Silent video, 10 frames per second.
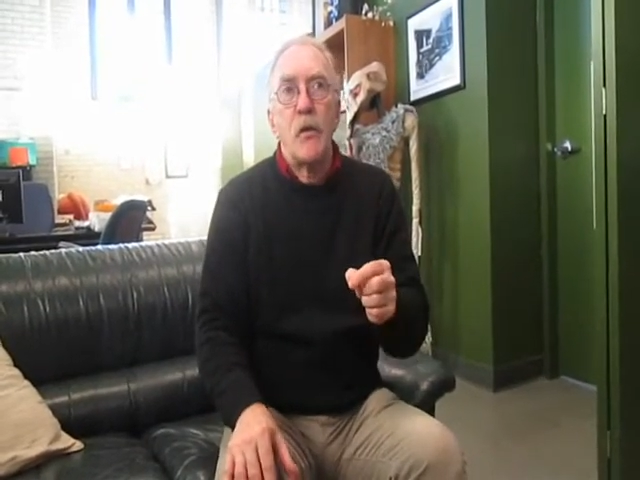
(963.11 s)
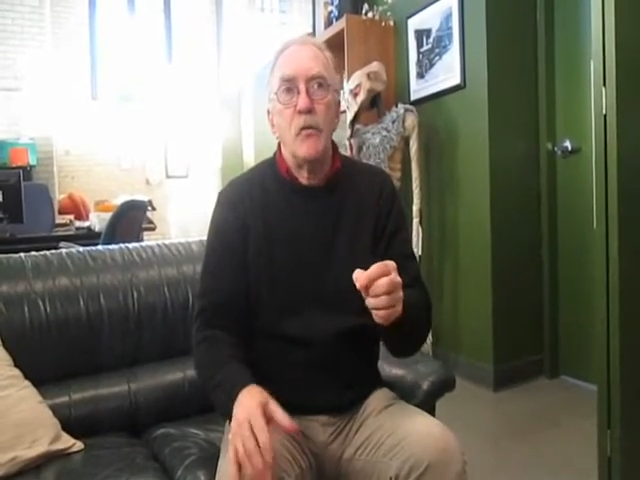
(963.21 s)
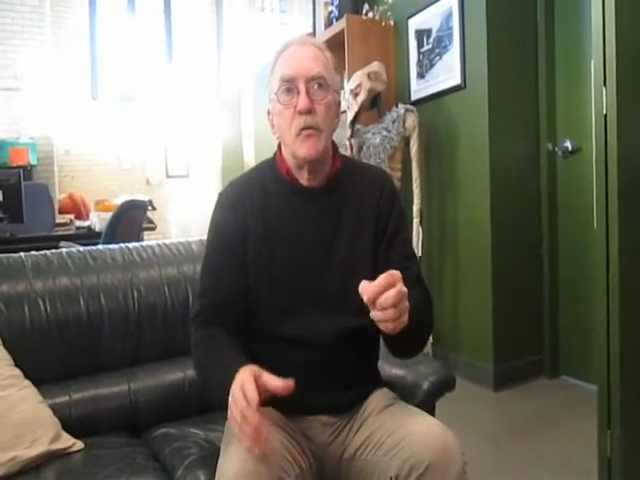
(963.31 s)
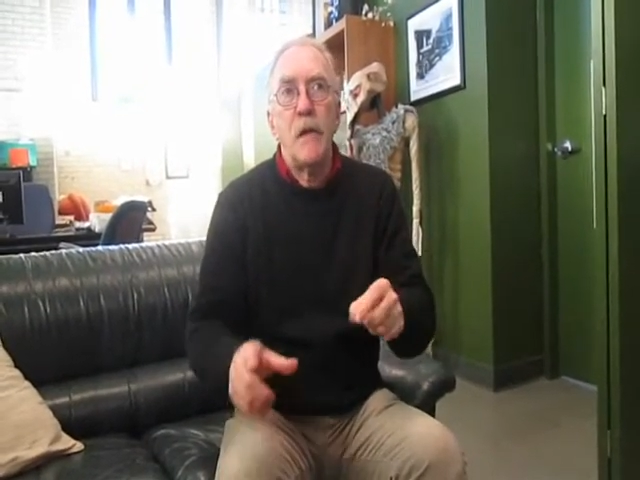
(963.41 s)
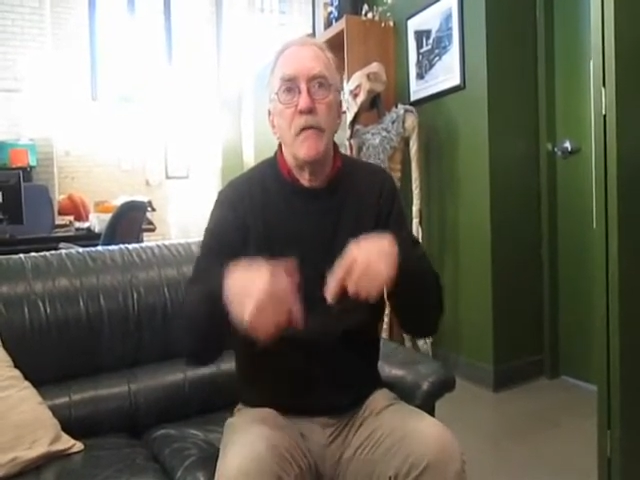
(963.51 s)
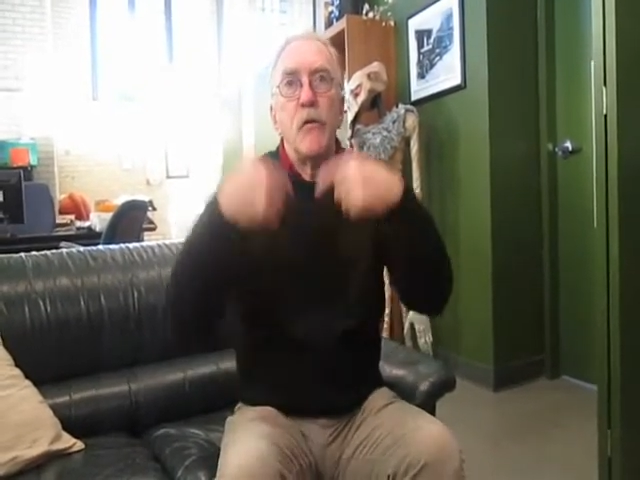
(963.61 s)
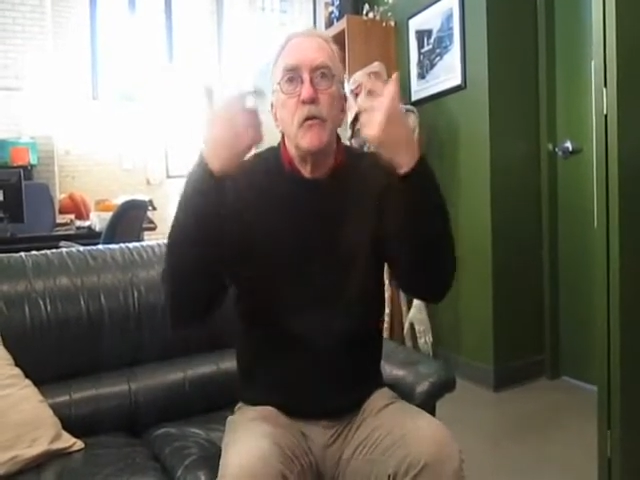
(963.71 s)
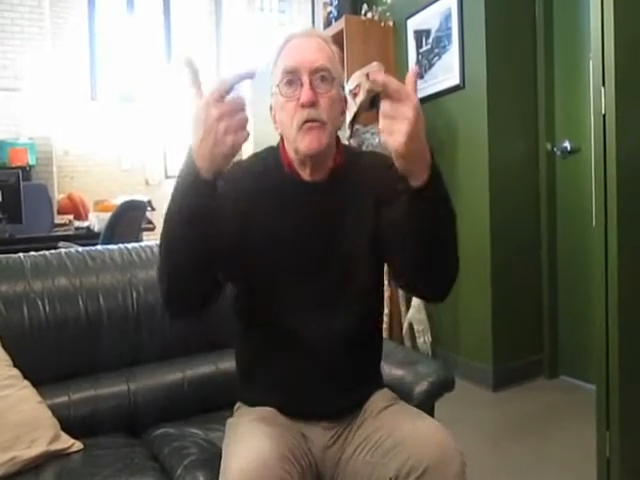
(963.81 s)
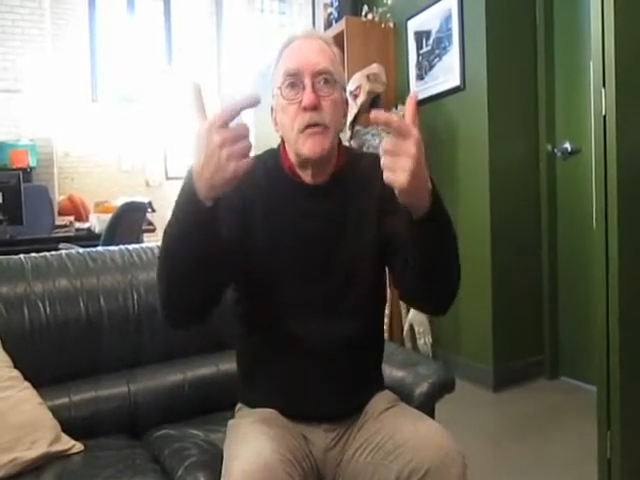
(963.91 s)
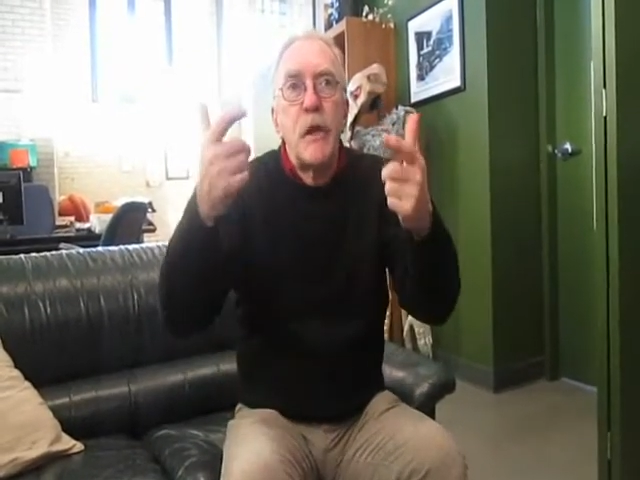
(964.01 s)
to
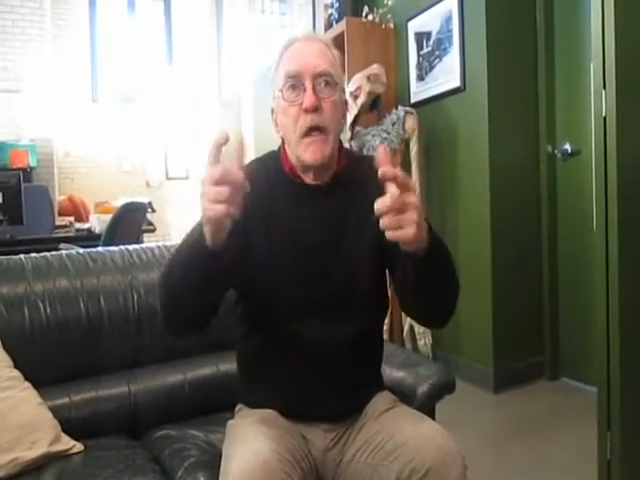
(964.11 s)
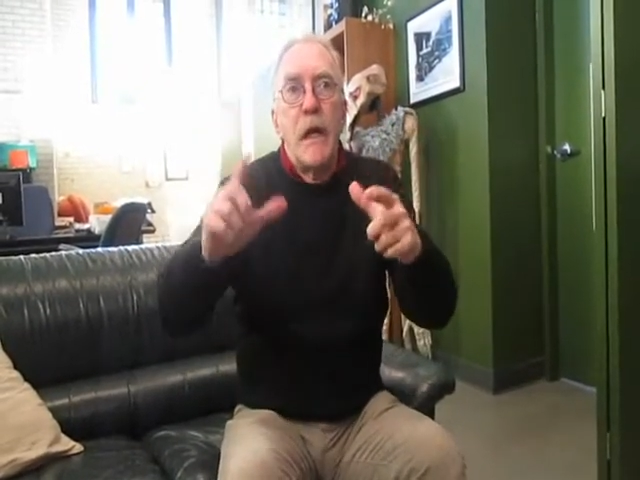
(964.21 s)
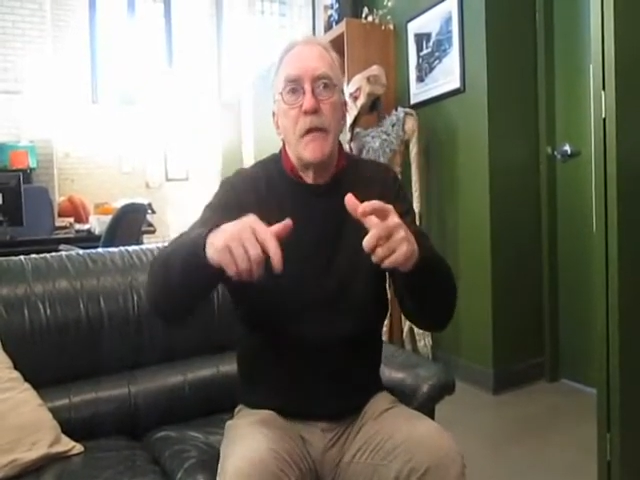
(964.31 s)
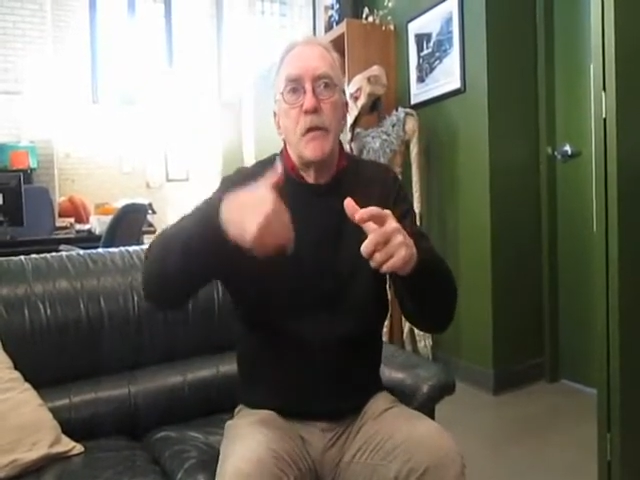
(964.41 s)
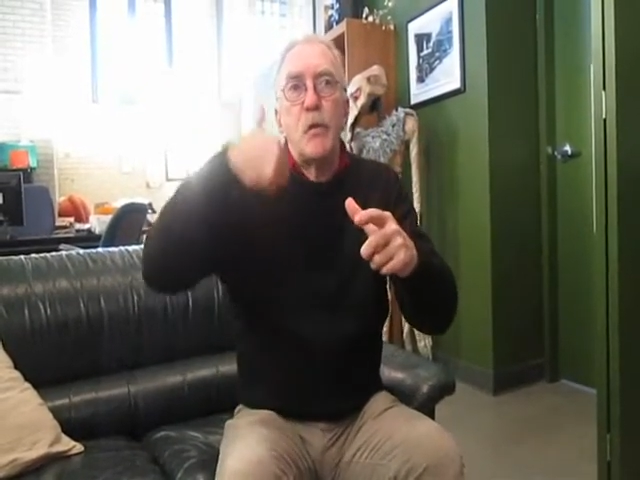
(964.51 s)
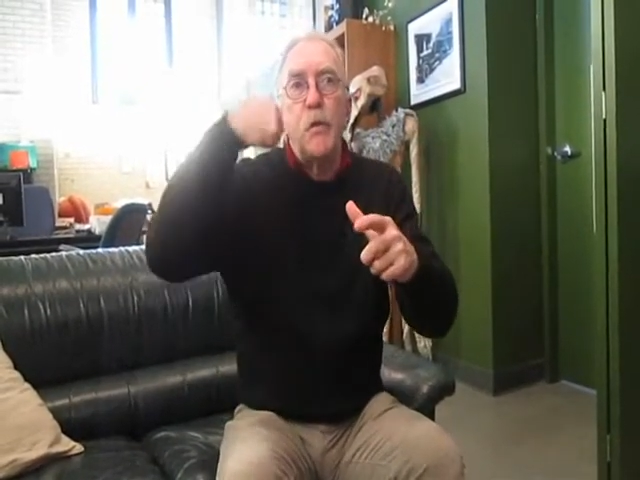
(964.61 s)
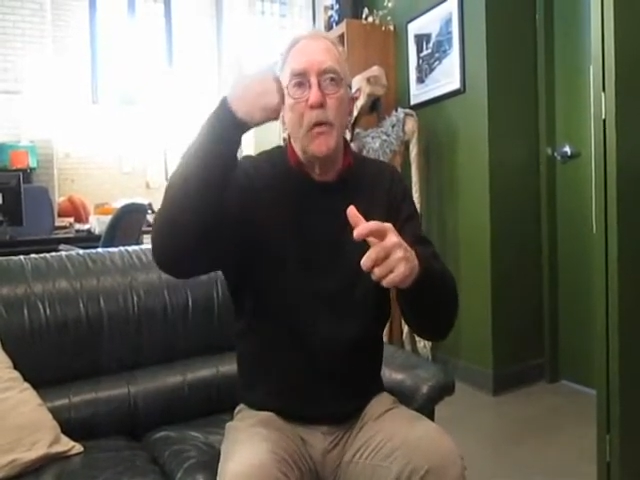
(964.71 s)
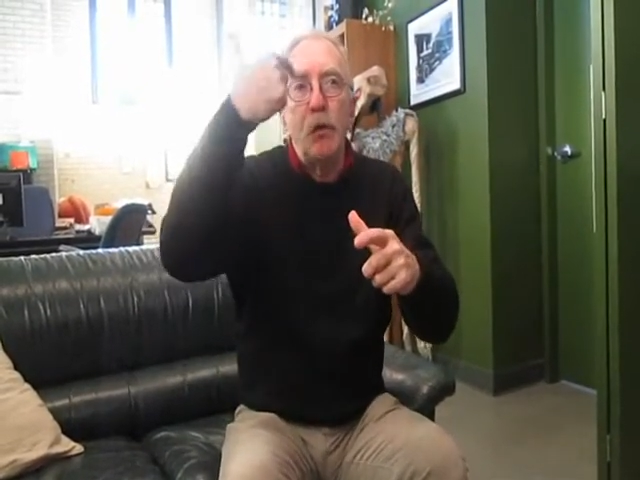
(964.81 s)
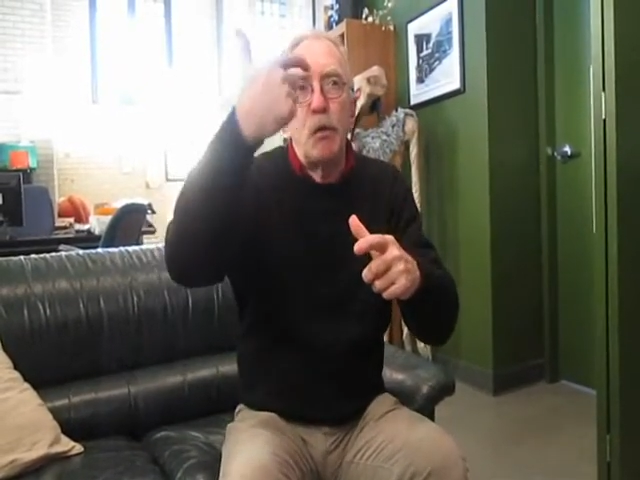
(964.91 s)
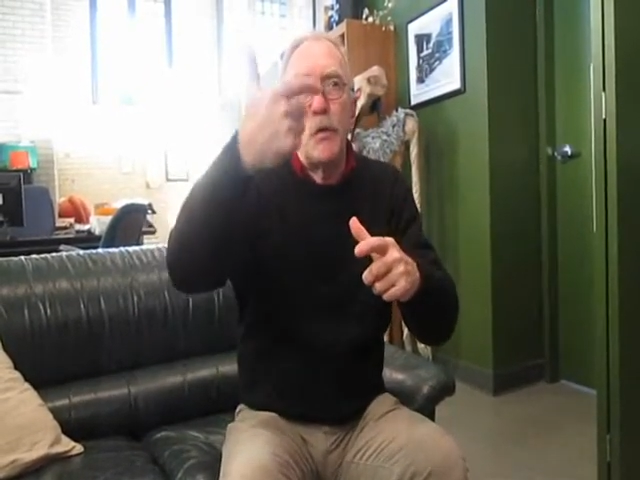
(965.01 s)
evolve and
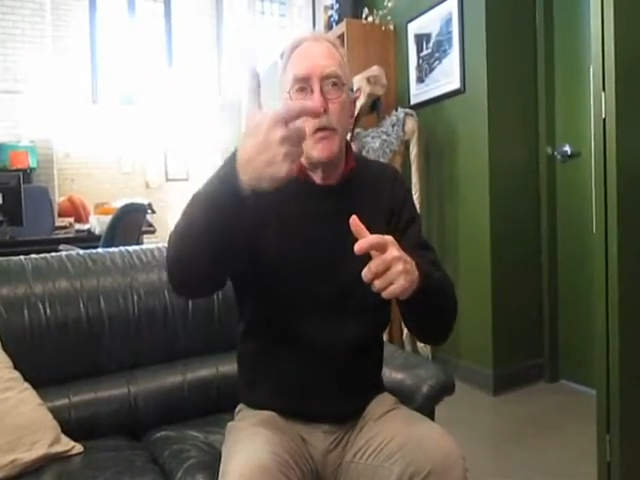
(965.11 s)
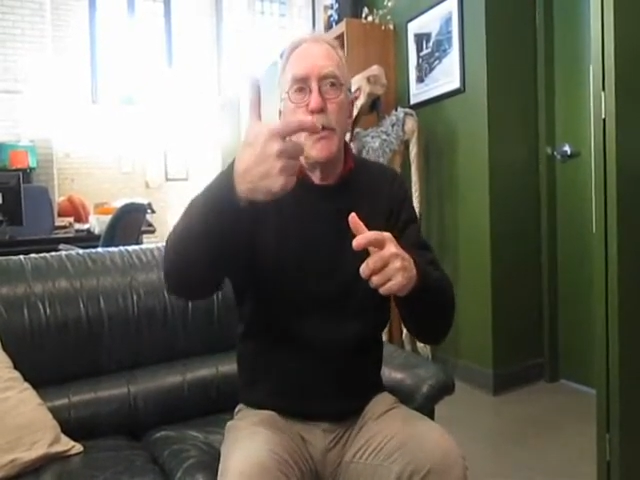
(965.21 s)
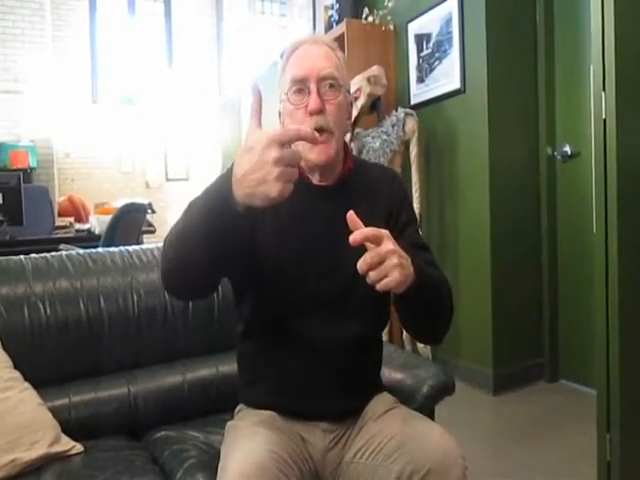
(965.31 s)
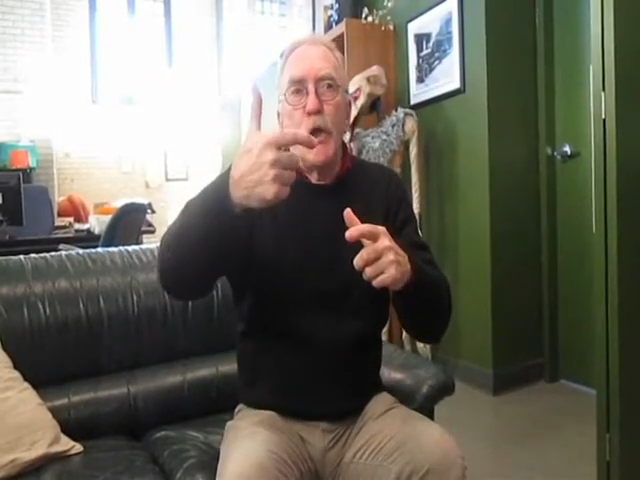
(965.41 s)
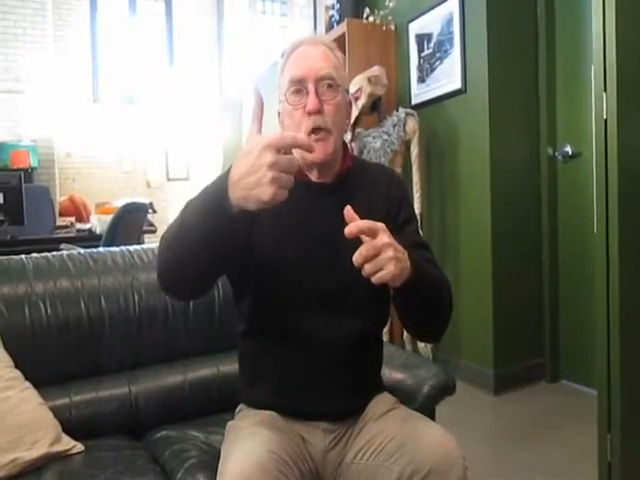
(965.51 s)
to